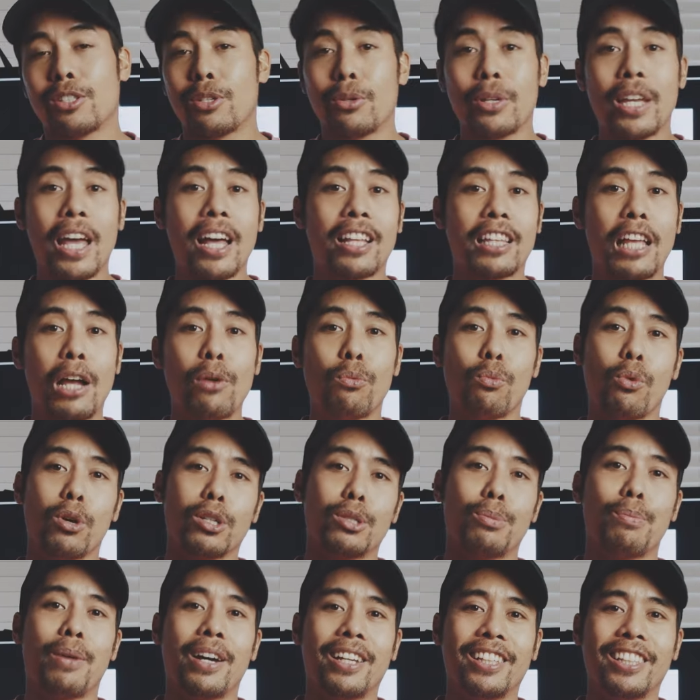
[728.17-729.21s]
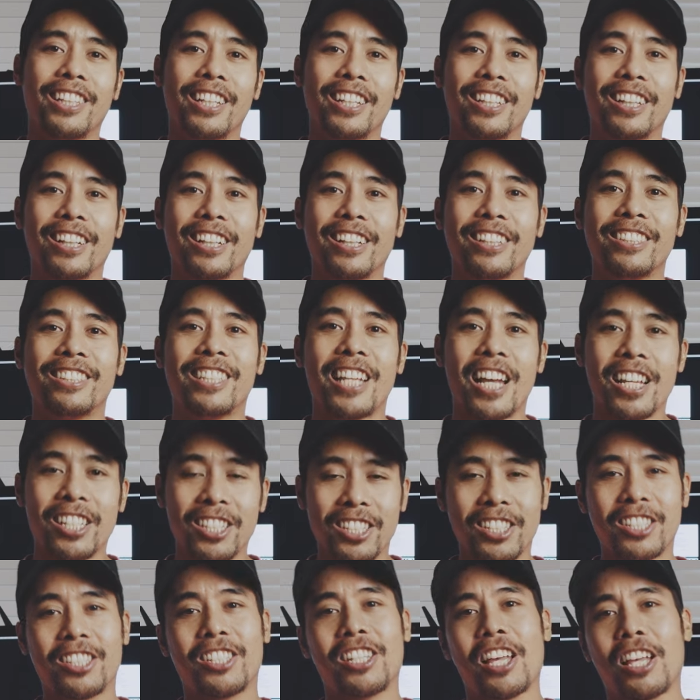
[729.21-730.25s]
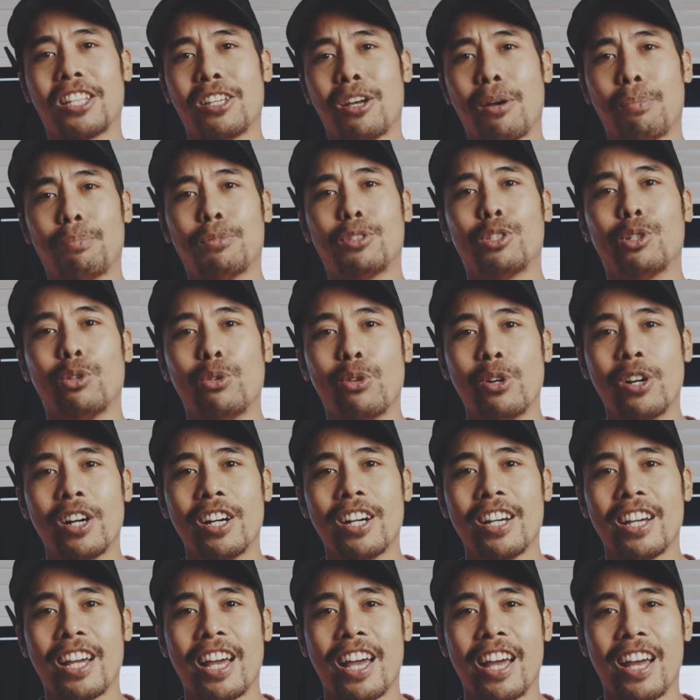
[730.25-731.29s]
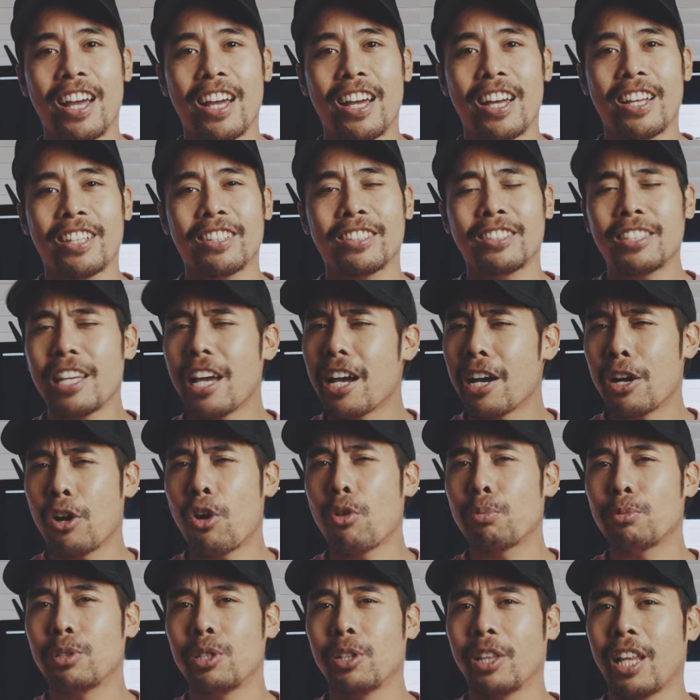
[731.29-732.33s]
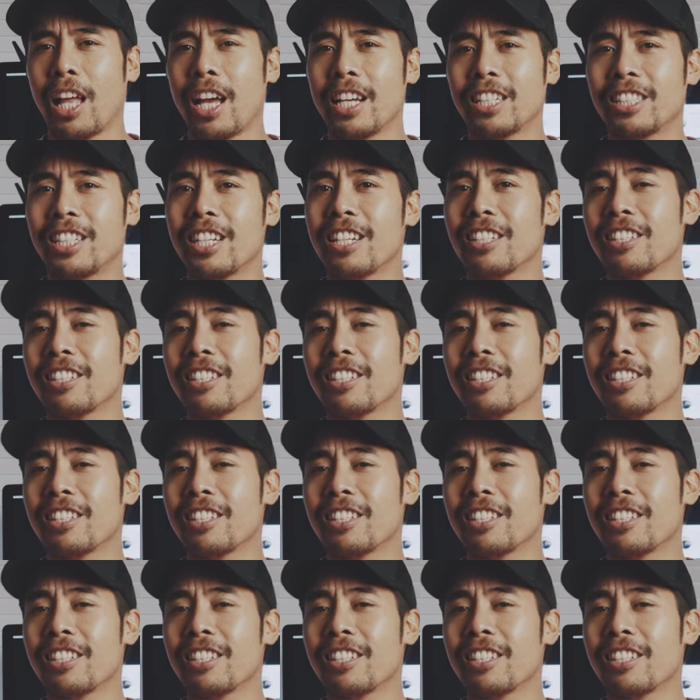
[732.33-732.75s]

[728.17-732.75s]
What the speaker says: So yeah, that was my little desk setup tour. And yeah, I hope you liked